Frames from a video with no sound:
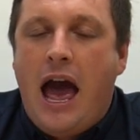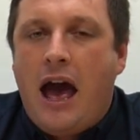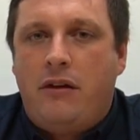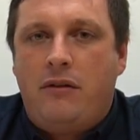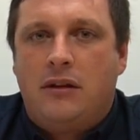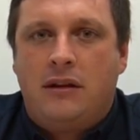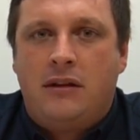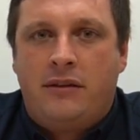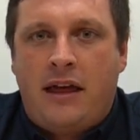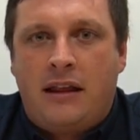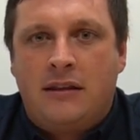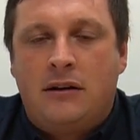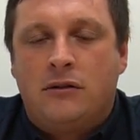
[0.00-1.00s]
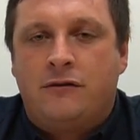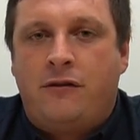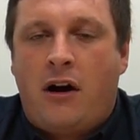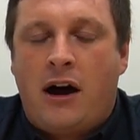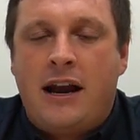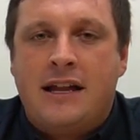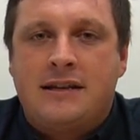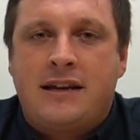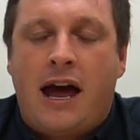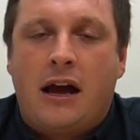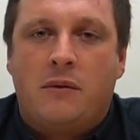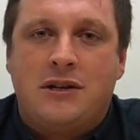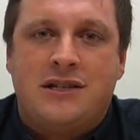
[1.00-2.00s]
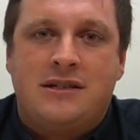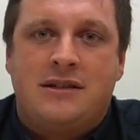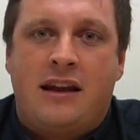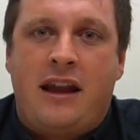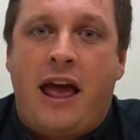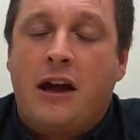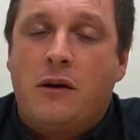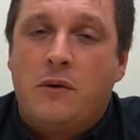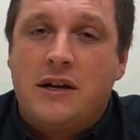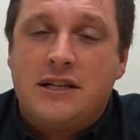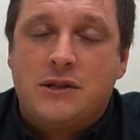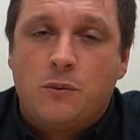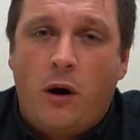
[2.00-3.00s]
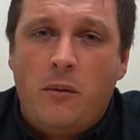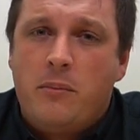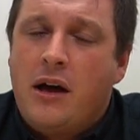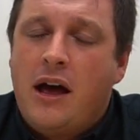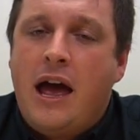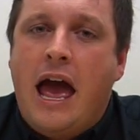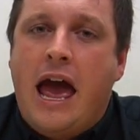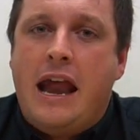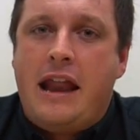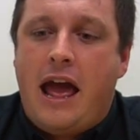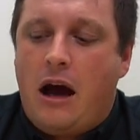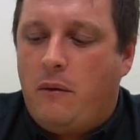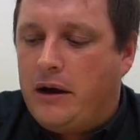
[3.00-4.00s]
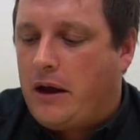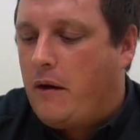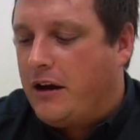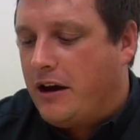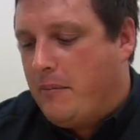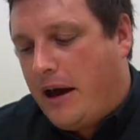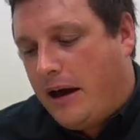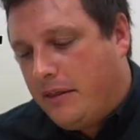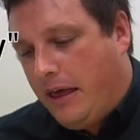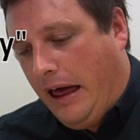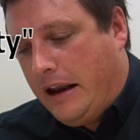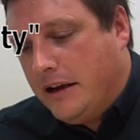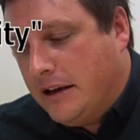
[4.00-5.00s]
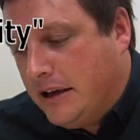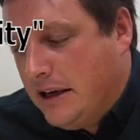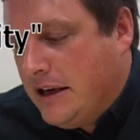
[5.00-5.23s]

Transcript: and that little finance hack, which is an equity swap, and how we're going about that.